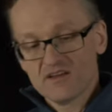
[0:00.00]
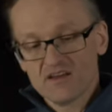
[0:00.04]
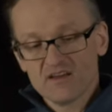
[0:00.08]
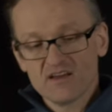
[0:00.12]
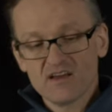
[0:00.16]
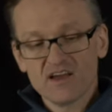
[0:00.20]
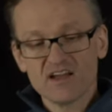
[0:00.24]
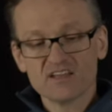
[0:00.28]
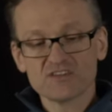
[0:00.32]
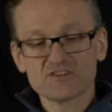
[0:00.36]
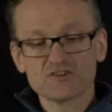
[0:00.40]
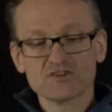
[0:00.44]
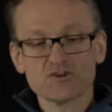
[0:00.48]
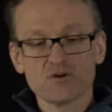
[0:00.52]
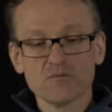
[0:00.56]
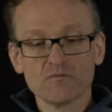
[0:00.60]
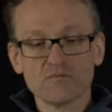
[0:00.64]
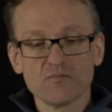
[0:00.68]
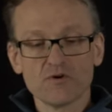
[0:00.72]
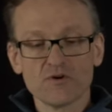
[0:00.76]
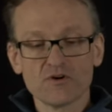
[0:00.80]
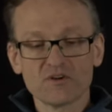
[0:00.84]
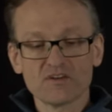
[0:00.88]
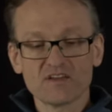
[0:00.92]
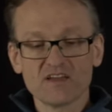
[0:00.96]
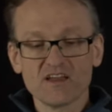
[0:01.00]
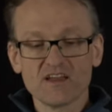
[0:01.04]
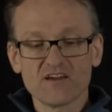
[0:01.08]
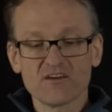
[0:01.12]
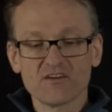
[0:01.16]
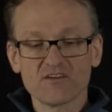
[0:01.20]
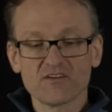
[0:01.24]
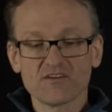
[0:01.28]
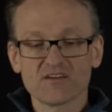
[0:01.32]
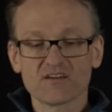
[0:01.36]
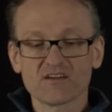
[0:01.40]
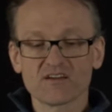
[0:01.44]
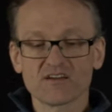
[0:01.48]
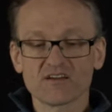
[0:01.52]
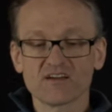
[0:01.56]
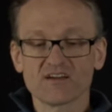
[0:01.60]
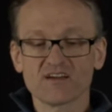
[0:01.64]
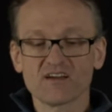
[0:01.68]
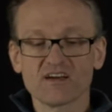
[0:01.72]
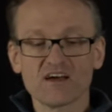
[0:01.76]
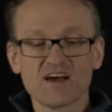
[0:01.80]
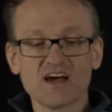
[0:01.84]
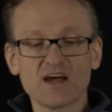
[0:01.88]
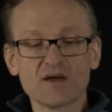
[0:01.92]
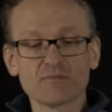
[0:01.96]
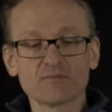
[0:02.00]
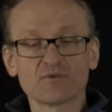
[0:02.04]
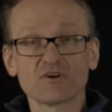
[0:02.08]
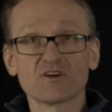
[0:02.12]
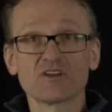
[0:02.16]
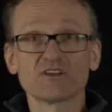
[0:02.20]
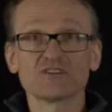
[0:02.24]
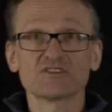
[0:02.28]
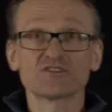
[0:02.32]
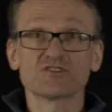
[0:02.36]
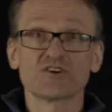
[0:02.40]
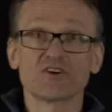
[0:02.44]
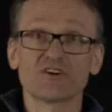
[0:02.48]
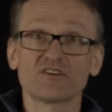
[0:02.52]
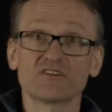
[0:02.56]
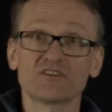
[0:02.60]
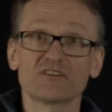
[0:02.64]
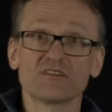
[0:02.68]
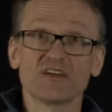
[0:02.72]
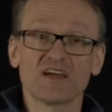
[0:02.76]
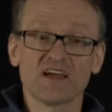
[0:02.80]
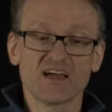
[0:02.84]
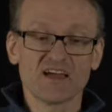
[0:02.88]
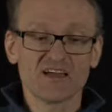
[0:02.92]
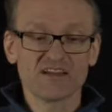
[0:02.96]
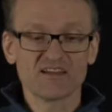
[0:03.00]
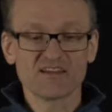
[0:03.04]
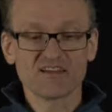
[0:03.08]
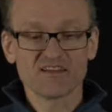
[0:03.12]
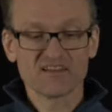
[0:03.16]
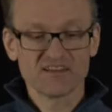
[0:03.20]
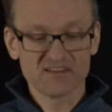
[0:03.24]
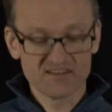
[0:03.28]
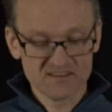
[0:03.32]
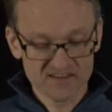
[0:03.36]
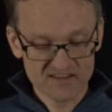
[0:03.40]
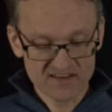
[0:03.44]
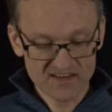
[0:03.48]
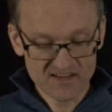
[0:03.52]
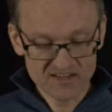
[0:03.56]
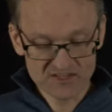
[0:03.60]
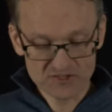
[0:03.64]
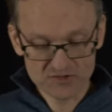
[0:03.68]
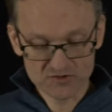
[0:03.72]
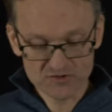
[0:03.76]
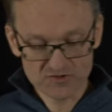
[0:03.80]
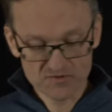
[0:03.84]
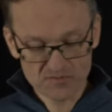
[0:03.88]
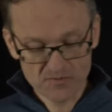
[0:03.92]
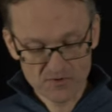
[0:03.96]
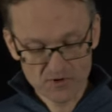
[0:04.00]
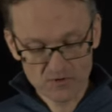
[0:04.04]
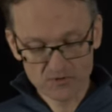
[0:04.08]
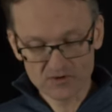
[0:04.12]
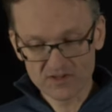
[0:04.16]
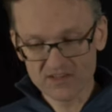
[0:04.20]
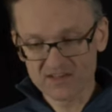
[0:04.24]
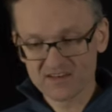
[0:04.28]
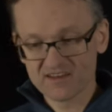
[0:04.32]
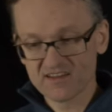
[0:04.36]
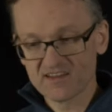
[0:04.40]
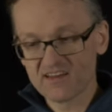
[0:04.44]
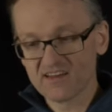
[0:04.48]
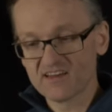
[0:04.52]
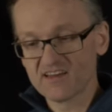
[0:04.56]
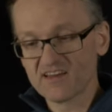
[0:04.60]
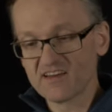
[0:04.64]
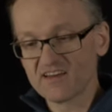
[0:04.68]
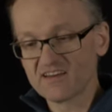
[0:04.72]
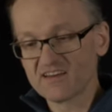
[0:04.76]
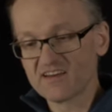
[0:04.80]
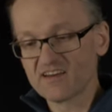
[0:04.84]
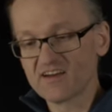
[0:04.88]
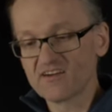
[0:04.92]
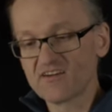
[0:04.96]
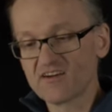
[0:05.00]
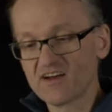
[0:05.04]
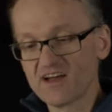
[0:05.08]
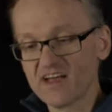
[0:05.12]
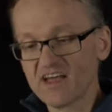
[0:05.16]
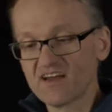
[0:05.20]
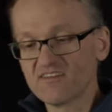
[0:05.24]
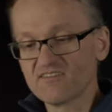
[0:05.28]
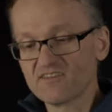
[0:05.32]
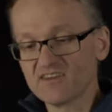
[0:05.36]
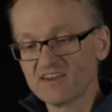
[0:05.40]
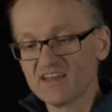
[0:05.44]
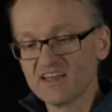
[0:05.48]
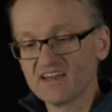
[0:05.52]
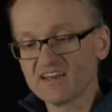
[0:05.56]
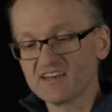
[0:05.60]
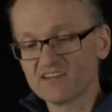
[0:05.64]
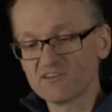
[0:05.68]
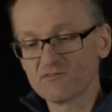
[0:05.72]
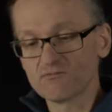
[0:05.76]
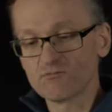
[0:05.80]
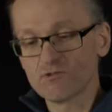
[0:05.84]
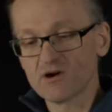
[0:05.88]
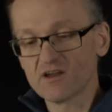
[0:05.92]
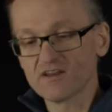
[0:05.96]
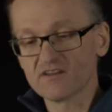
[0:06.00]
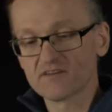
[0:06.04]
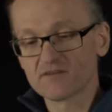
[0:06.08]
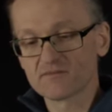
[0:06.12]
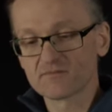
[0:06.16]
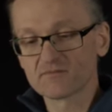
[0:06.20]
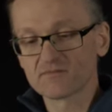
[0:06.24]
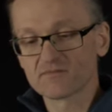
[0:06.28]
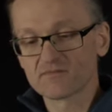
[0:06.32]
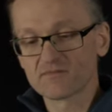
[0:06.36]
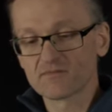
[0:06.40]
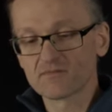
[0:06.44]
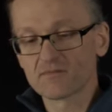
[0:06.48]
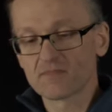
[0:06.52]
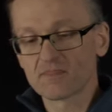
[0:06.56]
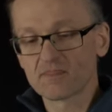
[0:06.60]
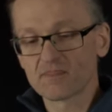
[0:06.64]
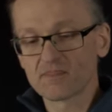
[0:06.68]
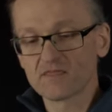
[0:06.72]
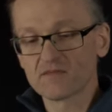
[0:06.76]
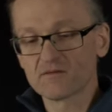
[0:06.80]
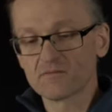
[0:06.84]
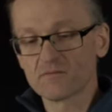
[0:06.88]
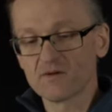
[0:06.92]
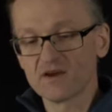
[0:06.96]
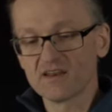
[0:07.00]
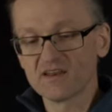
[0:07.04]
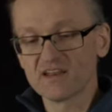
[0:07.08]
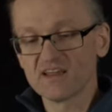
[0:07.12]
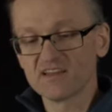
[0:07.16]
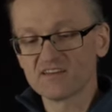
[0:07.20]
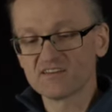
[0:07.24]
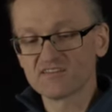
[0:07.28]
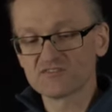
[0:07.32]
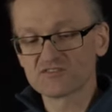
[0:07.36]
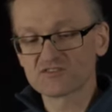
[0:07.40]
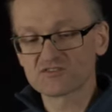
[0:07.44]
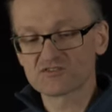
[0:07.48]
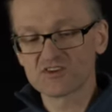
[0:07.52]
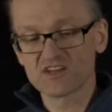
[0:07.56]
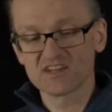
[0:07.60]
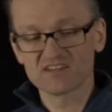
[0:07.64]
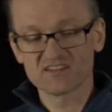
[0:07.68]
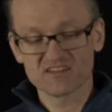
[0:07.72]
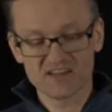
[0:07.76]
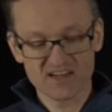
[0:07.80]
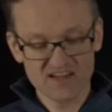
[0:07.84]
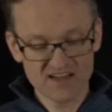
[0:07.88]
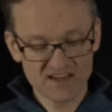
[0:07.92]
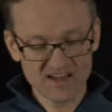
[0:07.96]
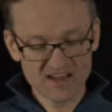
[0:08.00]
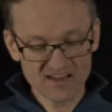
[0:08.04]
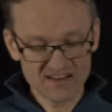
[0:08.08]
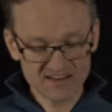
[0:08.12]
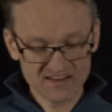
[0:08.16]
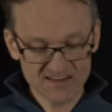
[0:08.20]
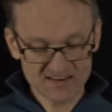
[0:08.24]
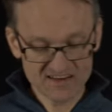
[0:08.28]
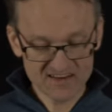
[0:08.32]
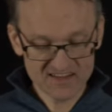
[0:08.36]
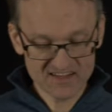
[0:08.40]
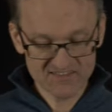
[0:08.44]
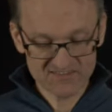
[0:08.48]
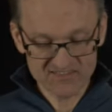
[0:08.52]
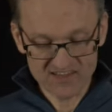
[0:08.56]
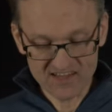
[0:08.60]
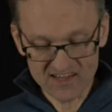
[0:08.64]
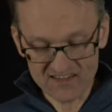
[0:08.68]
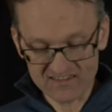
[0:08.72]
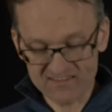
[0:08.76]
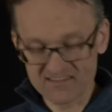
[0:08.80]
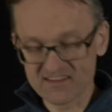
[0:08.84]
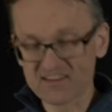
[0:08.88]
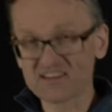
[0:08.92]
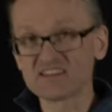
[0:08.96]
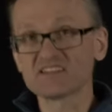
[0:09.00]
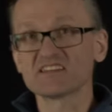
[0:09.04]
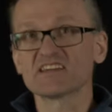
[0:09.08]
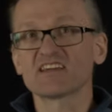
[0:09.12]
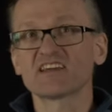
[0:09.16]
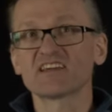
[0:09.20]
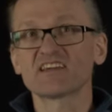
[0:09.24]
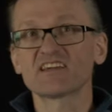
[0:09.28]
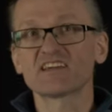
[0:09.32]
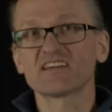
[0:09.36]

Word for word: at some point here I'm going to start denature the protein and here I have a native one, my native state. I'll leave that a sec